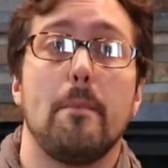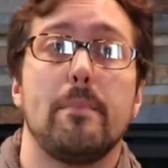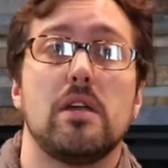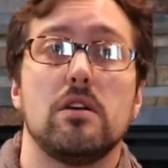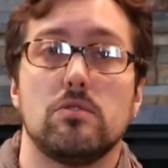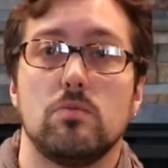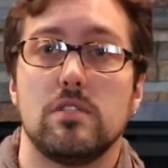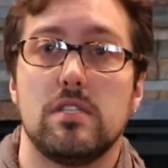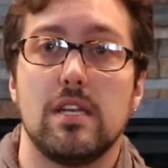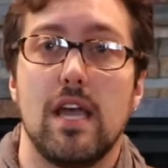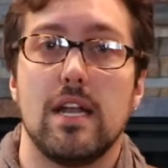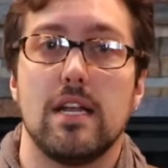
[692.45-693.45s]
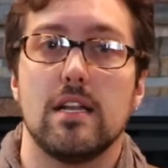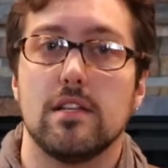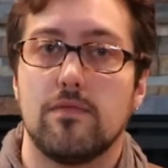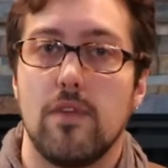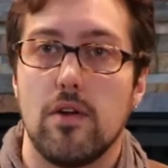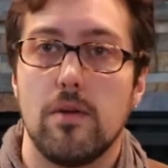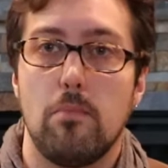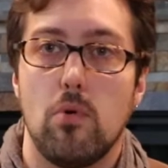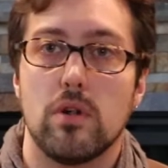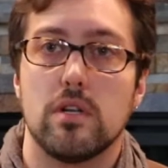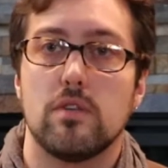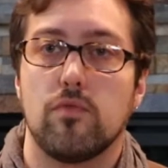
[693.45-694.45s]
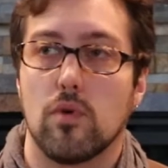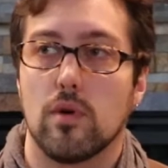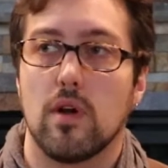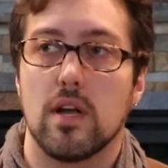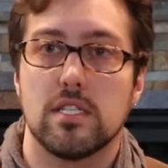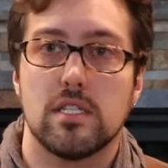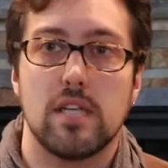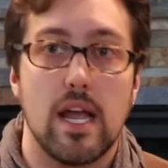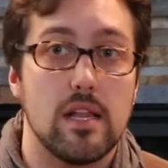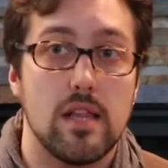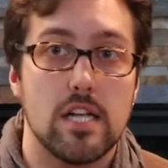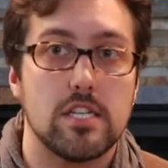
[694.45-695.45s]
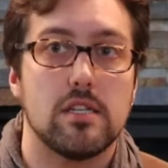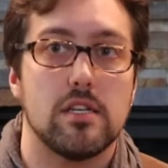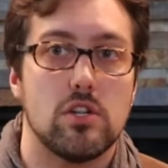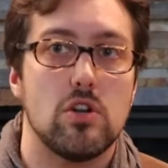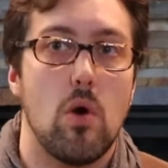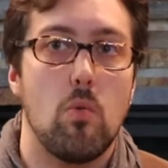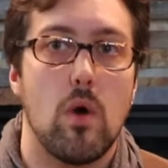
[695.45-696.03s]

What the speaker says: Because once again, it is very important for us psychologically to know